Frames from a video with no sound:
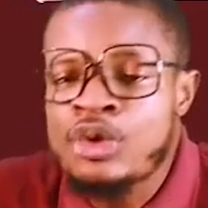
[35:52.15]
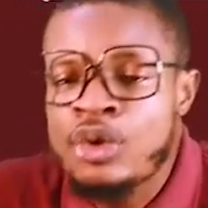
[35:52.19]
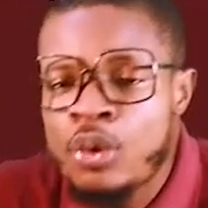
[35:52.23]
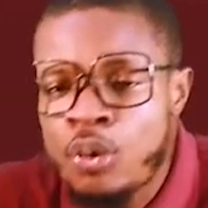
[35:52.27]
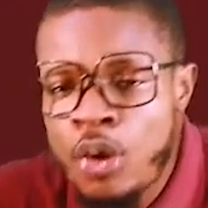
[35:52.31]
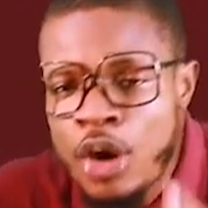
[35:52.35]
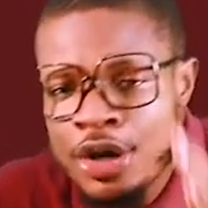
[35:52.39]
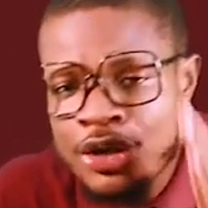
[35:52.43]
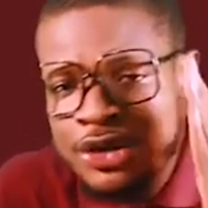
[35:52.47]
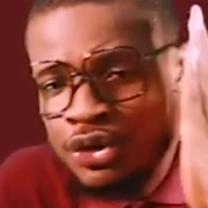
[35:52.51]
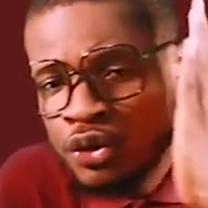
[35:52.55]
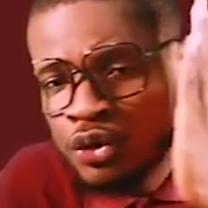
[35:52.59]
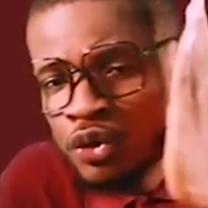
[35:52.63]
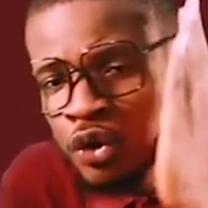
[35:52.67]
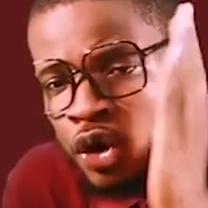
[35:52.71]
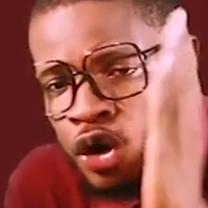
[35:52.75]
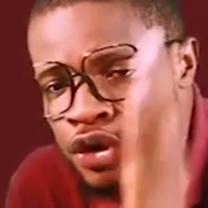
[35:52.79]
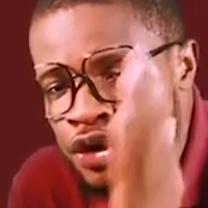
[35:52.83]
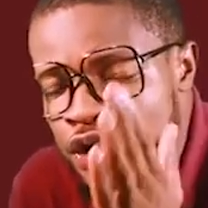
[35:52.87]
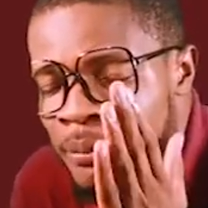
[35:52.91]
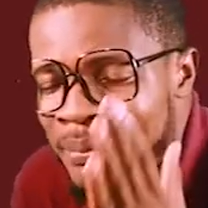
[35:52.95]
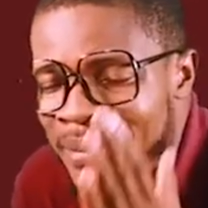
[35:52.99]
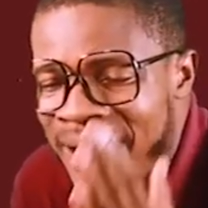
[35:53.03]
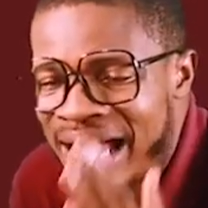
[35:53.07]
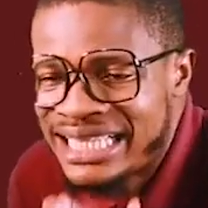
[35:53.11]
What do you call
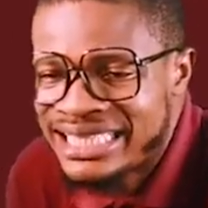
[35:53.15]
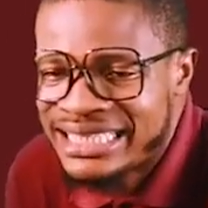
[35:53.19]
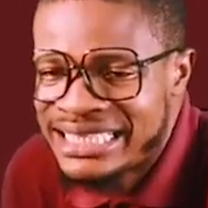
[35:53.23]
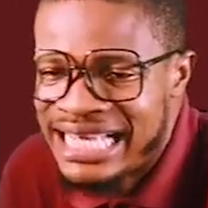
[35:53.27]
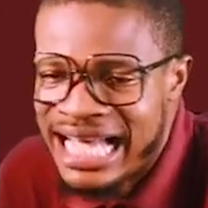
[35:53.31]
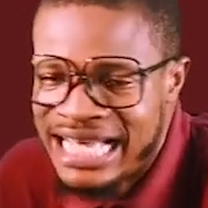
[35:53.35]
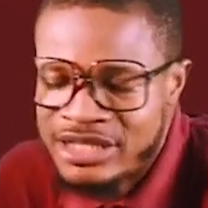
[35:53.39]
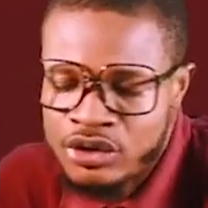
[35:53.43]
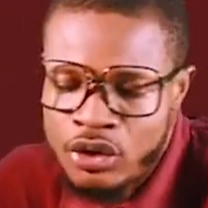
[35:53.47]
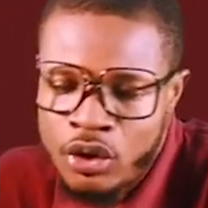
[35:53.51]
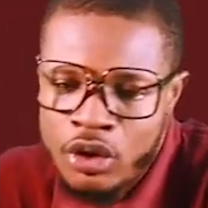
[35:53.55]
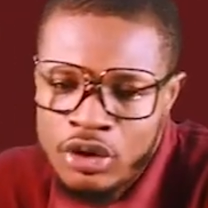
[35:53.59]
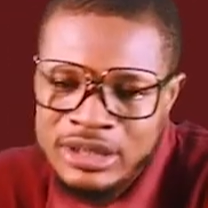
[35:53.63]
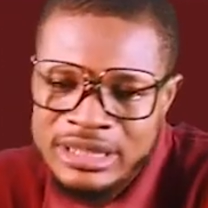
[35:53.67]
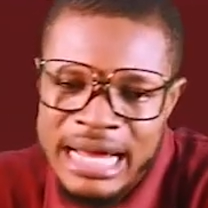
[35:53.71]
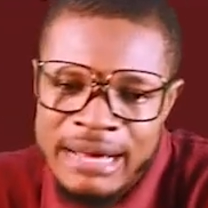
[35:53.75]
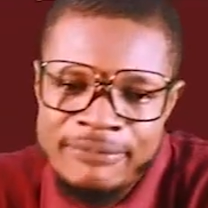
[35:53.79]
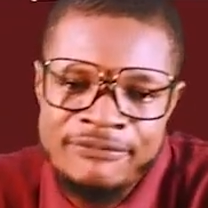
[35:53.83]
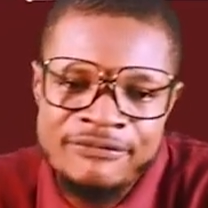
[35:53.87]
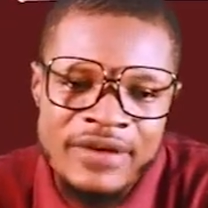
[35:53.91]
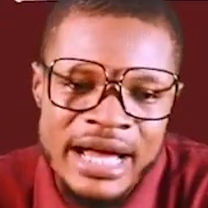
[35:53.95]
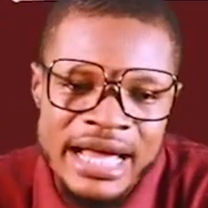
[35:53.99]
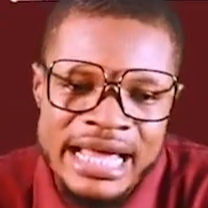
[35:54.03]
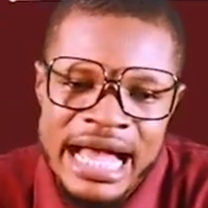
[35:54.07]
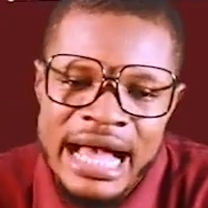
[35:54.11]
your marsh gas or
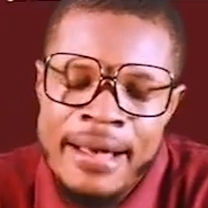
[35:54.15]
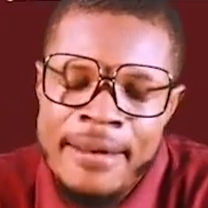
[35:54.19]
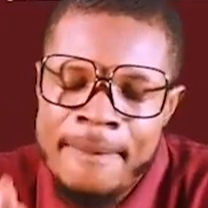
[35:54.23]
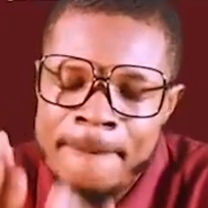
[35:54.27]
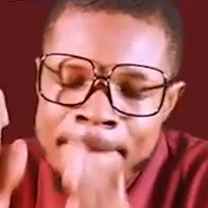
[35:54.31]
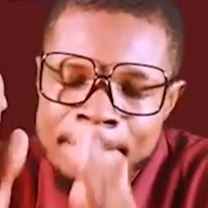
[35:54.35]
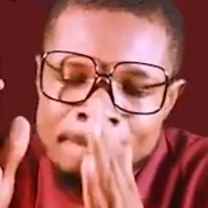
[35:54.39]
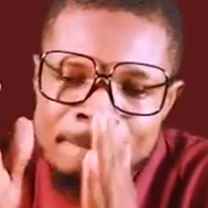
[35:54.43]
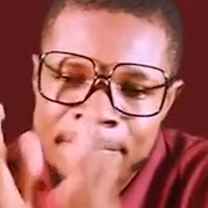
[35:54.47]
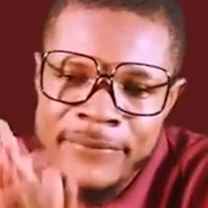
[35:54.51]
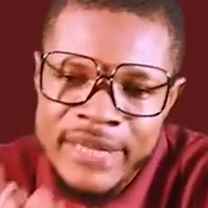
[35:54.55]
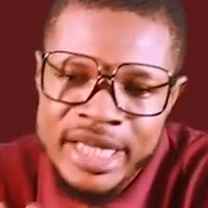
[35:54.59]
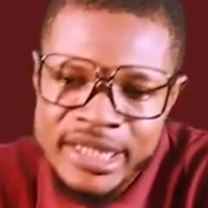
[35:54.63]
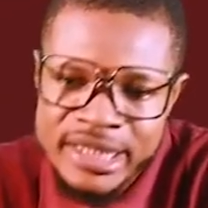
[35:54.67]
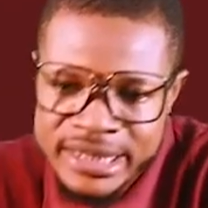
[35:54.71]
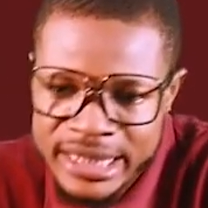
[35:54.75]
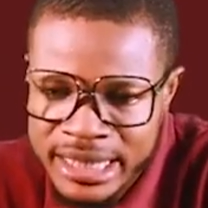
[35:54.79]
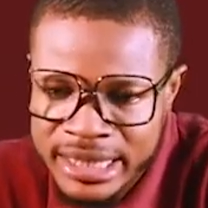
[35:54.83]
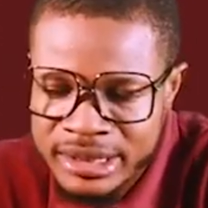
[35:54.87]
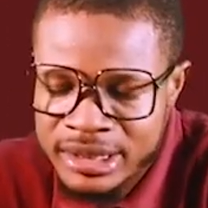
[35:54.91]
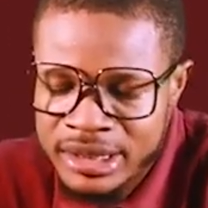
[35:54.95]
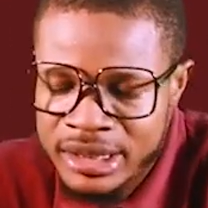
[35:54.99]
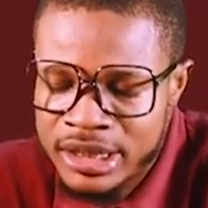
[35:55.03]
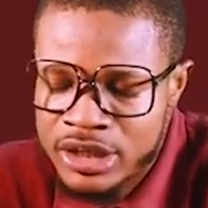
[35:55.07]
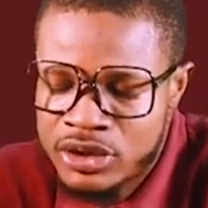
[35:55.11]
dam fire?
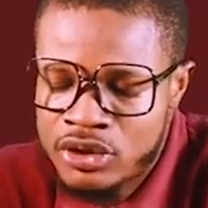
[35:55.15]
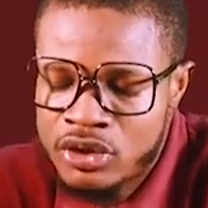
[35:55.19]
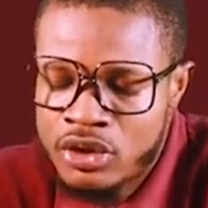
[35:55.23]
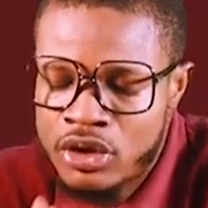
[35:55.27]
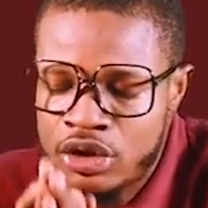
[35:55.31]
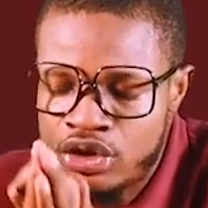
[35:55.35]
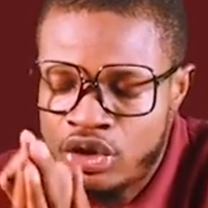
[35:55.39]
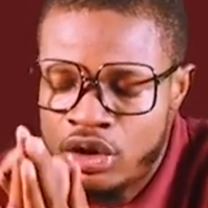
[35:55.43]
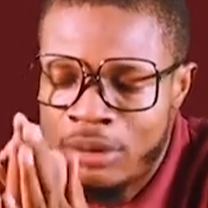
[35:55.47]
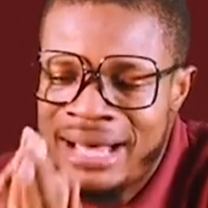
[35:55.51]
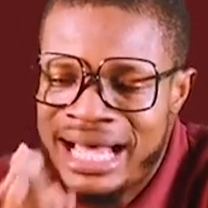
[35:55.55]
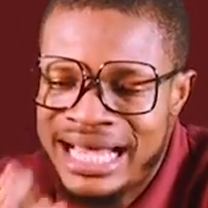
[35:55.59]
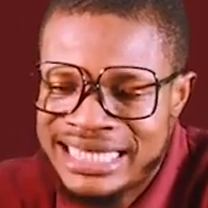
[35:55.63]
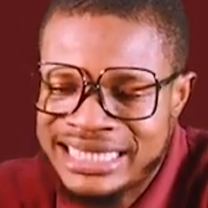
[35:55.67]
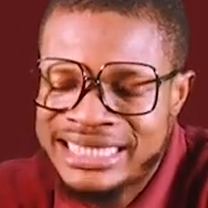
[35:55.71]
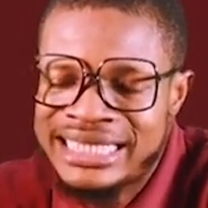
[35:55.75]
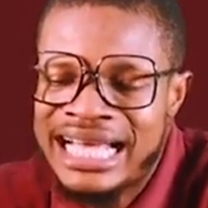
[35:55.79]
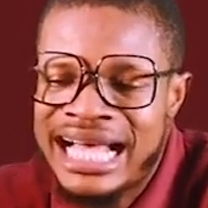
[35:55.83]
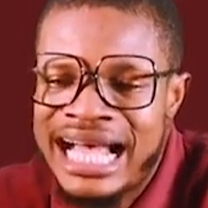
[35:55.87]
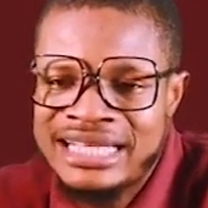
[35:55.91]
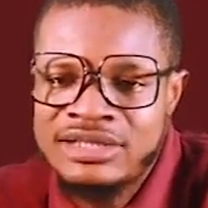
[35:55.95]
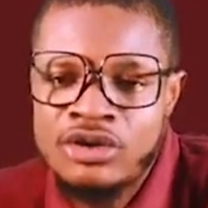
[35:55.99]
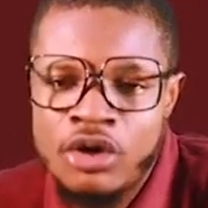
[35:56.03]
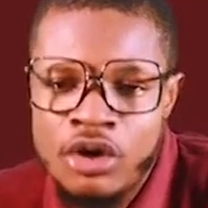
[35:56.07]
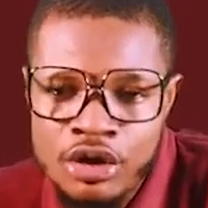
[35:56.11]
Methane is called your marsh
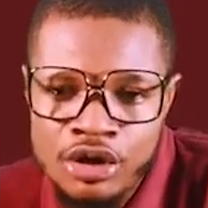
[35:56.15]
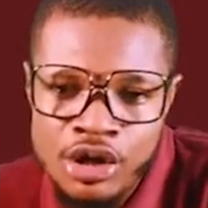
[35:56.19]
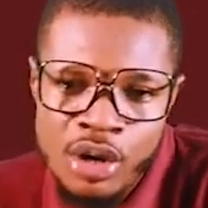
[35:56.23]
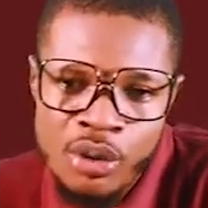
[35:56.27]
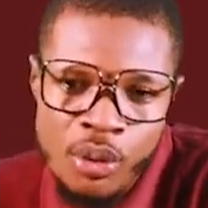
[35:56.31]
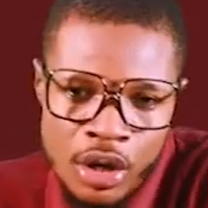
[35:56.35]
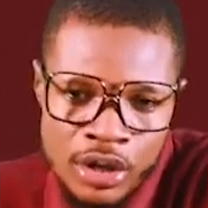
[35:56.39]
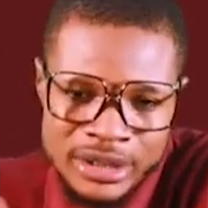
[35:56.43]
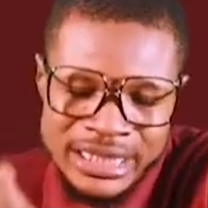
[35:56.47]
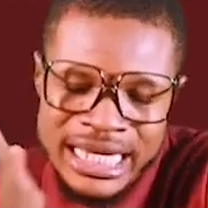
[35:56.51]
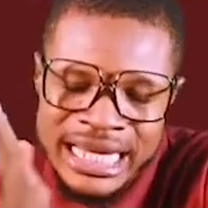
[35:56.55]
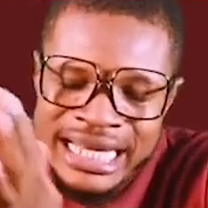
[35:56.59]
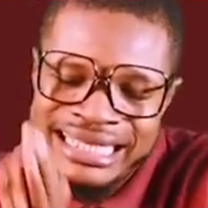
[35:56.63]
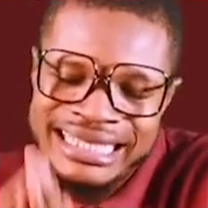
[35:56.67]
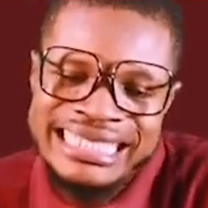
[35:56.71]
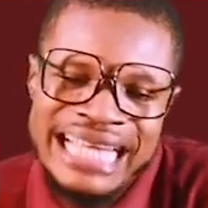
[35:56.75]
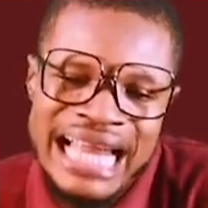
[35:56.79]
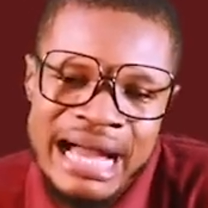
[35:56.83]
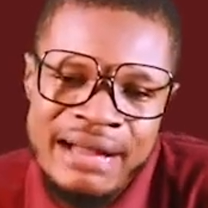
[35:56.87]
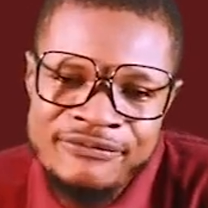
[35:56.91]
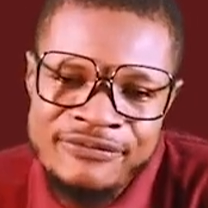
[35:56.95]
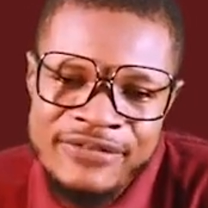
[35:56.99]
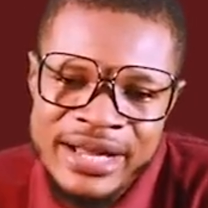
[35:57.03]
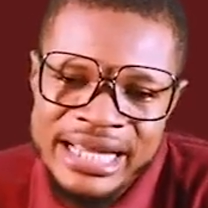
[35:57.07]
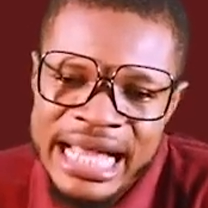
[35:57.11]
gas or your what?
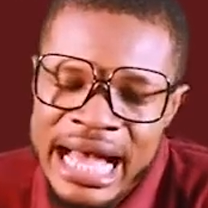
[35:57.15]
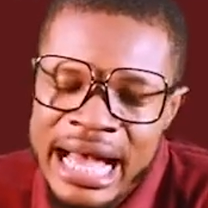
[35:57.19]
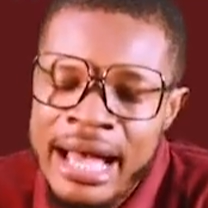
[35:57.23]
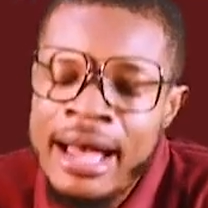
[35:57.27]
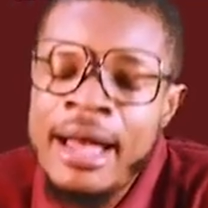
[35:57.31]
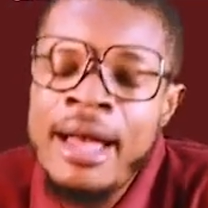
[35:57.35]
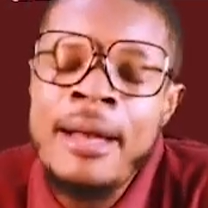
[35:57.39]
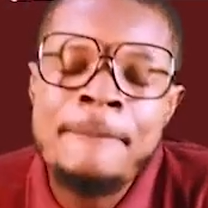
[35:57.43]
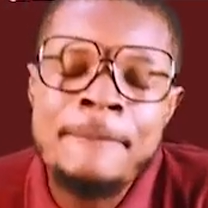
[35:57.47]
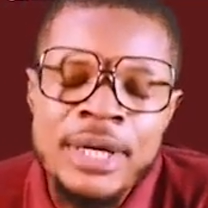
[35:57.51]
Dam fire.